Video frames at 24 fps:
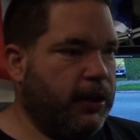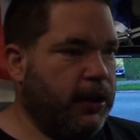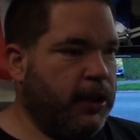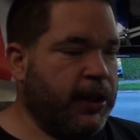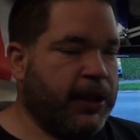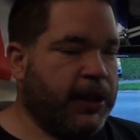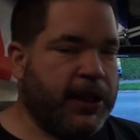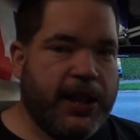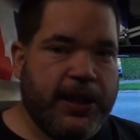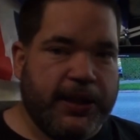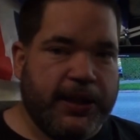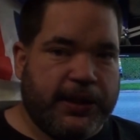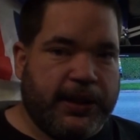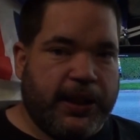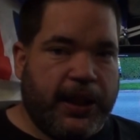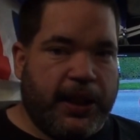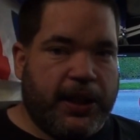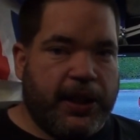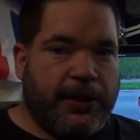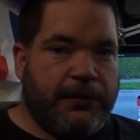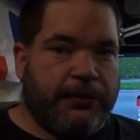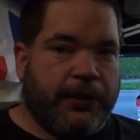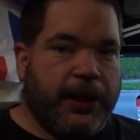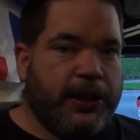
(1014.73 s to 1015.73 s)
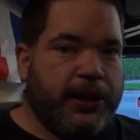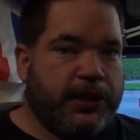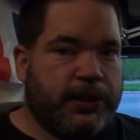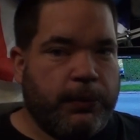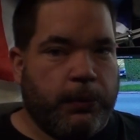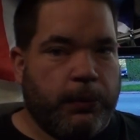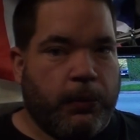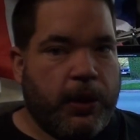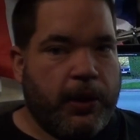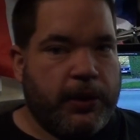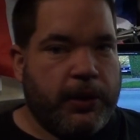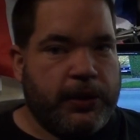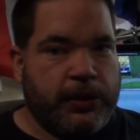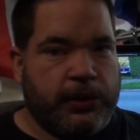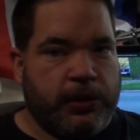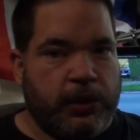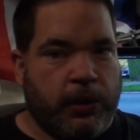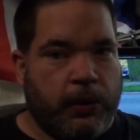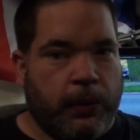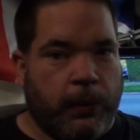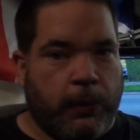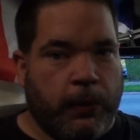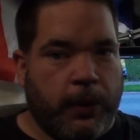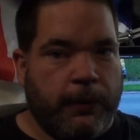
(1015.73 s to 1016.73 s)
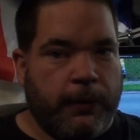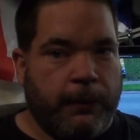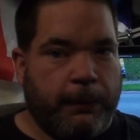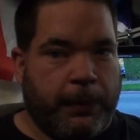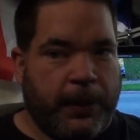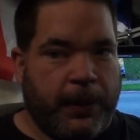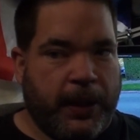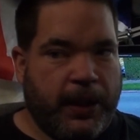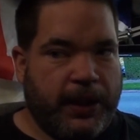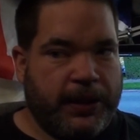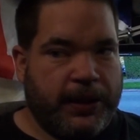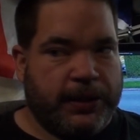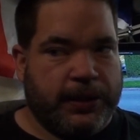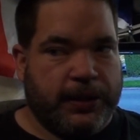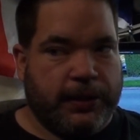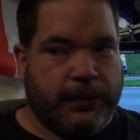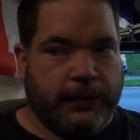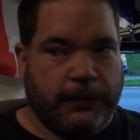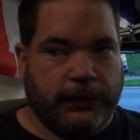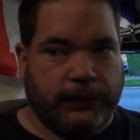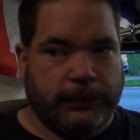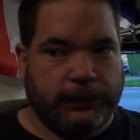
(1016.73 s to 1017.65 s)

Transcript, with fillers: I can't see any reason why the jog won't pass.